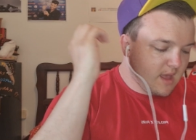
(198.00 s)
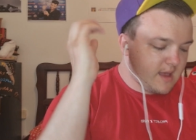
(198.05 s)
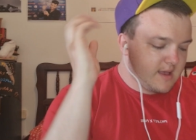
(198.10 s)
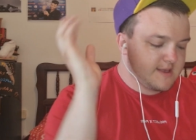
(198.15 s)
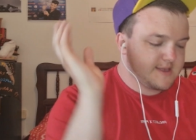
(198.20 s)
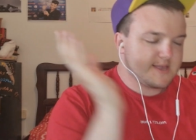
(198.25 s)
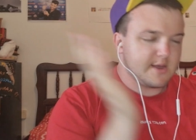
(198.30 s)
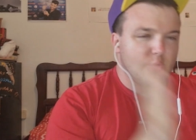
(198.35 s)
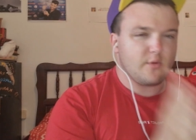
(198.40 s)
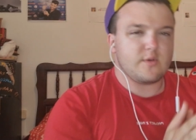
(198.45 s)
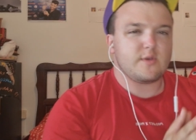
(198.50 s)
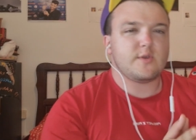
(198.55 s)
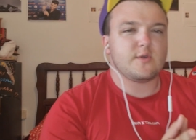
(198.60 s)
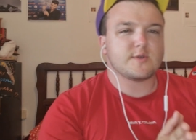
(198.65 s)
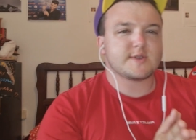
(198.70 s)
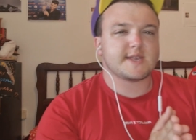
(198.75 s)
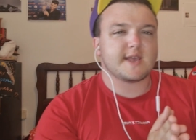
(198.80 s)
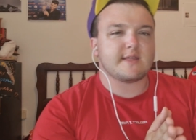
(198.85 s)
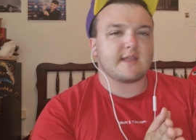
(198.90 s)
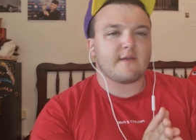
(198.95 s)
So
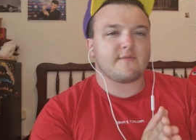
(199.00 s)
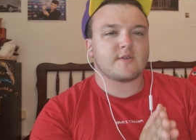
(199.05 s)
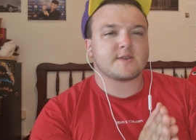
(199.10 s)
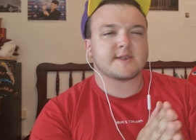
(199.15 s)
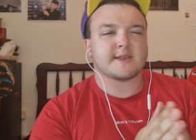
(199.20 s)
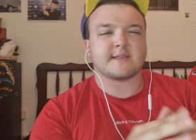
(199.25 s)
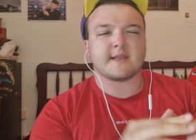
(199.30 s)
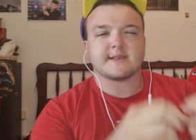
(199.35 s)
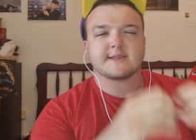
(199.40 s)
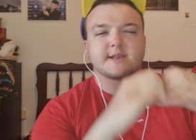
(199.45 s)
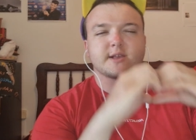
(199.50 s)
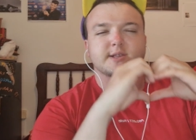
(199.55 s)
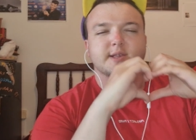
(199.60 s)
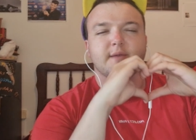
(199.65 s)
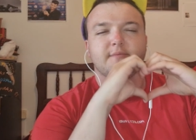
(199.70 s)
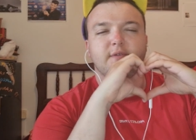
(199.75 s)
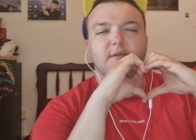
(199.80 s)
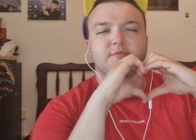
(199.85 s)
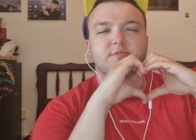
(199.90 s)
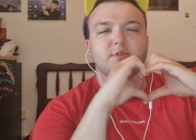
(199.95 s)
Justyna, if you see this, lots
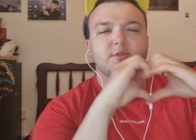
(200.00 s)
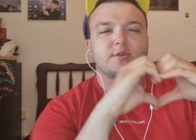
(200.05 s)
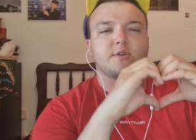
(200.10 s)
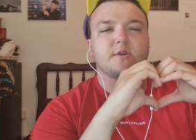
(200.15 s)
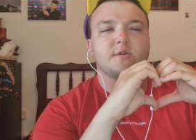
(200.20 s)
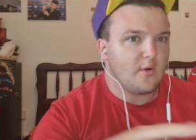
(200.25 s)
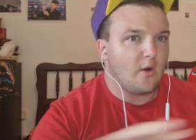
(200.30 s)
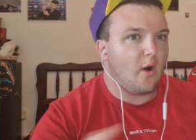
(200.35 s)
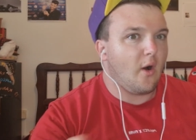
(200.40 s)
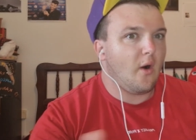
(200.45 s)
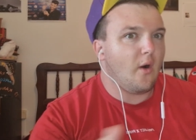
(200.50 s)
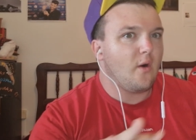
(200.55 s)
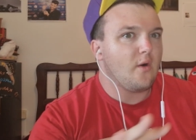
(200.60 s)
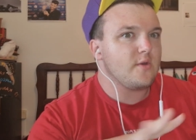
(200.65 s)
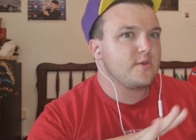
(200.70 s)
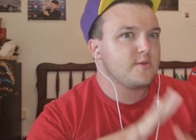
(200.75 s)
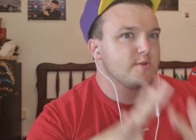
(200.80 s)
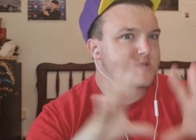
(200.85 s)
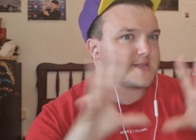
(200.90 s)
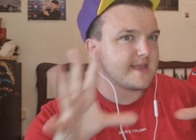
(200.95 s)
of love to you. All
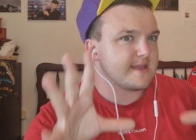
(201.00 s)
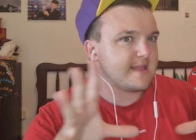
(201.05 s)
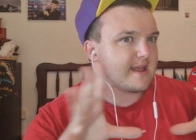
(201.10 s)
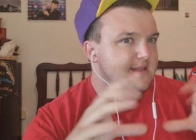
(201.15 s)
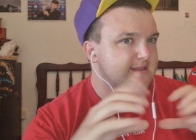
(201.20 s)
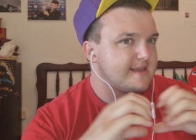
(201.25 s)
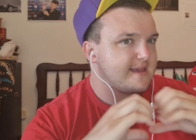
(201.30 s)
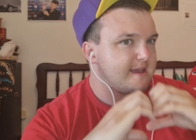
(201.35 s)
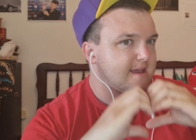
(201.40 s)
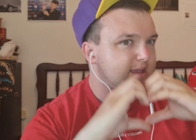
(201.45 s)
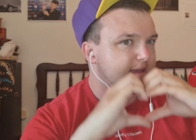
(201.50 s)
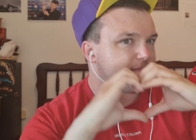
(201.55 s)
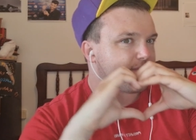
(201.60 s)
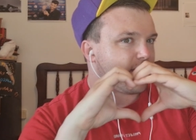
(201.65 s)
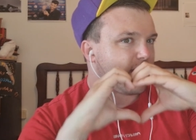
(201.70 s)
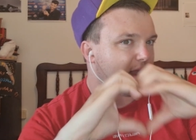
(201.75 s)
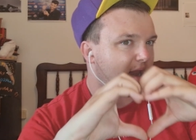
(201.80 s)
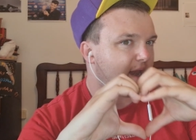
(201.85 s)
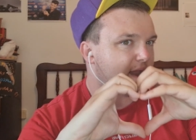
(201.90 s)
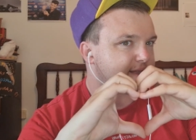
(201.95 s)
Justyna team,
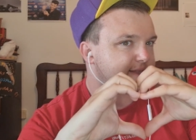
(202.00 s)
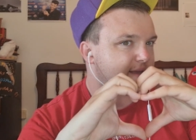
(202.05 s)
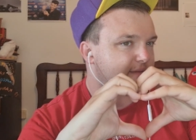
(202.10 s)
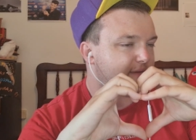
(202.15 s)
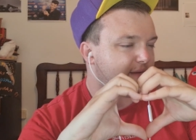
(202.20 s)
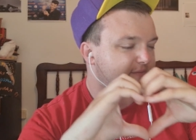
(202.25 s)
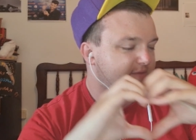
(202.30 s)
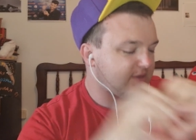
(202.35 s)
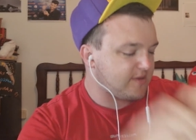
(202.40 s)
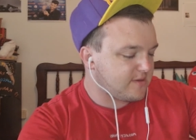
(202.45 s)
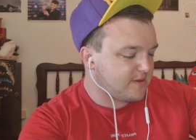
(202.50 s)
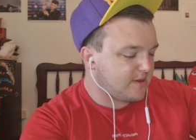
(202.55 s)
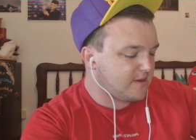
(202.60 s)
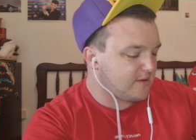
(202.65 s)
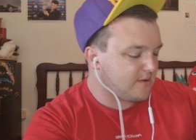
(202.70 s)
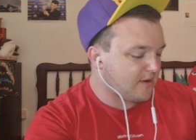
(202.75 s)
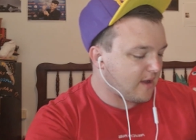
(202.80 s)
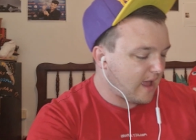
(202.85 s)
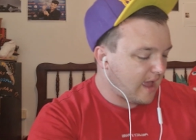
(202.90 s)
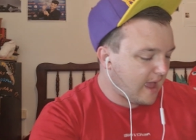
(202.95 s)
lots of love to
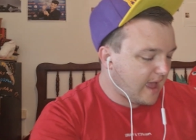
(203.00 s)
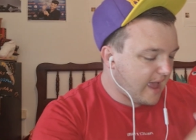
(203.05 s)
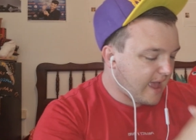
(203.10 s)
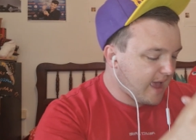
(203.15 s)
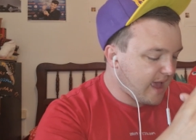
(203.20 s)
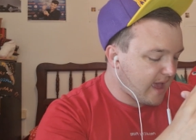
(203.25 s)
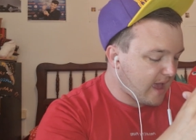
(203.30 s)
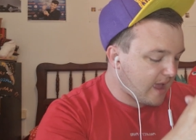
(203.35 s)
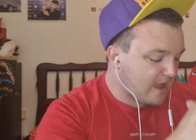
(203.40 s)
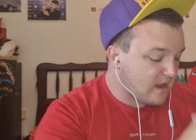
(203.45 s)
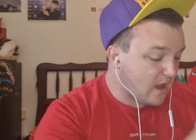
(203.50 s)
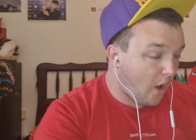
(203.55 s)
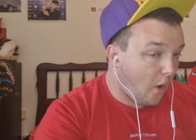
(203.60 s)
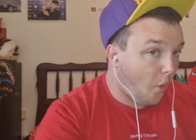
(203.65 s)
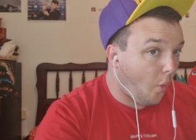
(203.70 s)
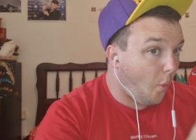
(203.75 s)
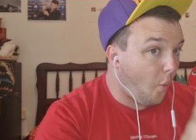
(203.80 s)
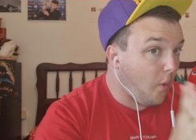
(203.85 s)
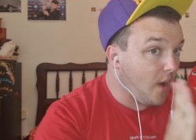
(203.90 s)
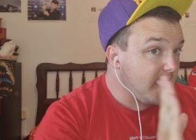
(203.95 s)
you. And
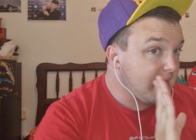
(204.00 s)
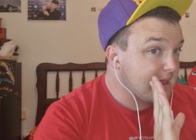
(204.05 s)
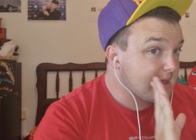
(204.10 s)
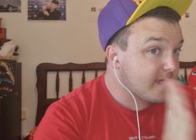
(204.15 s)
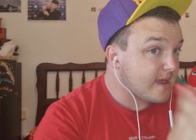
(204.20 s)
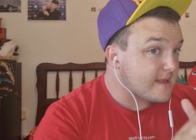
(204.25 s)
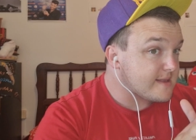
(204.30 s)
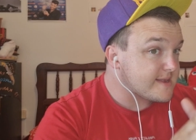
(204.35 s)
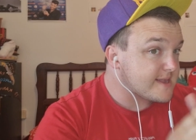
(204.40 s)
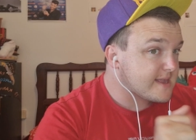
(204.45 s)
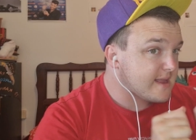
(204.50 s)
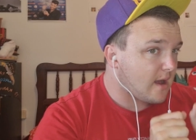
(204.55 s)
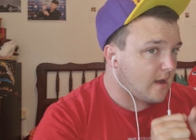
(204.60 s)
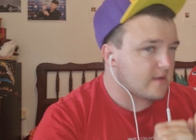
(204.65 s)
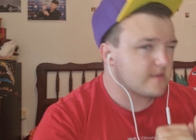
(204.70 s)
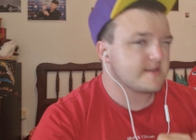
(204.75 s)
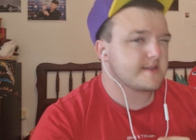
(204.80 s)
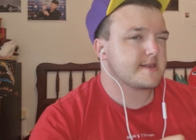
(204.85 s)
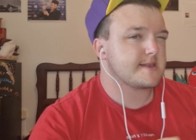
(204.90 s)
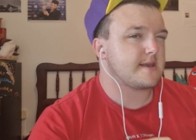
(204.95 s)
we can
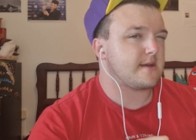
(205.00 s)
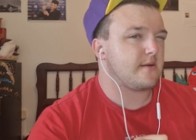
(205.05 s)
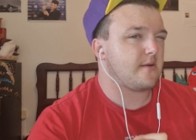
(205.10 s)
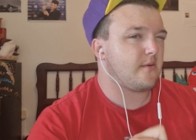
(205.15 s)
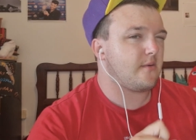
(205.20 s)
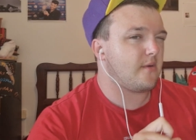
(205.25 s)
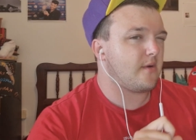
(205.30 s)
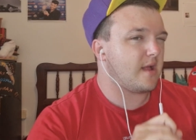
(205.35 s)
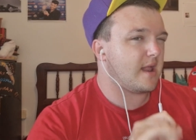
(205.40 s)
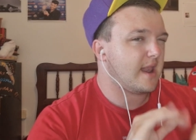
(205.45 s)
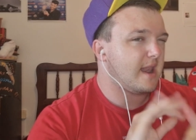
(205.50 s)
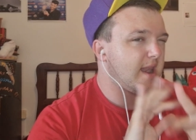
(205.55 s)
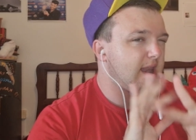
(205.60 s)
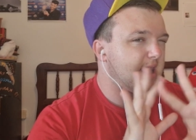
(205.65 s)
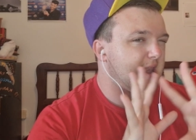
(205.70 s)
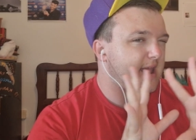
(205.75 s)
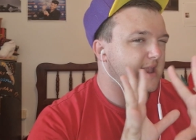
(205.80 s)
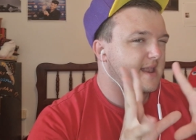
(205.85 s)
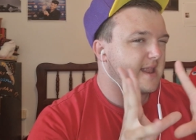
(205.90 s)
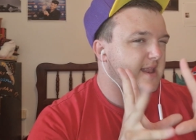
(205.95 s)
start. So
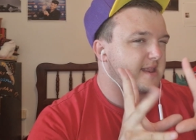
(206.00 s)
la.